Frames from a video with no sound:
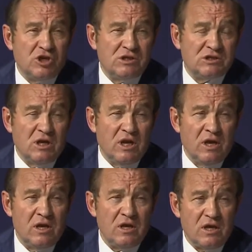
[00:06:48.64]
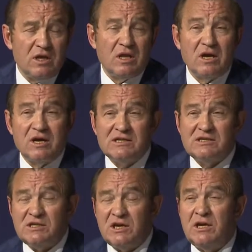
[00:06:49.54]
both for
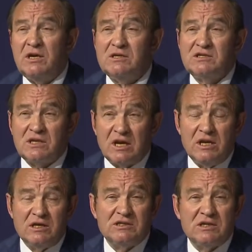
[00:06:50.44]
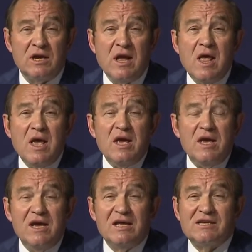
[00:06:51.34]
those who live in Moscow and those who
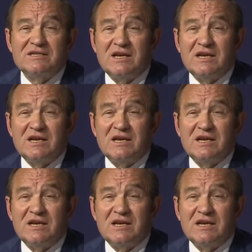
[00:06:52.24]
come